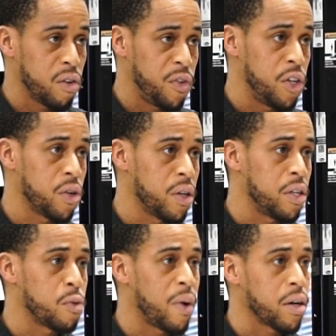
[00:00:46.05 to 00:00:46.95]
that are featured on
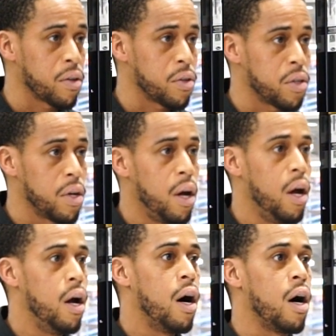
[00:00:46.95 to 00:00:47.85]
these models.
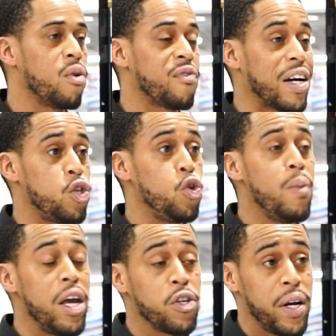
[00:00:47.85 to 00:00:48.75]
Uh, we've got two
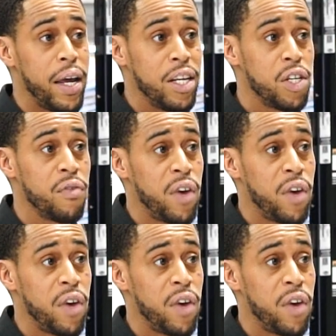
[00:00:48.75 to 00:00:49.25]
major engine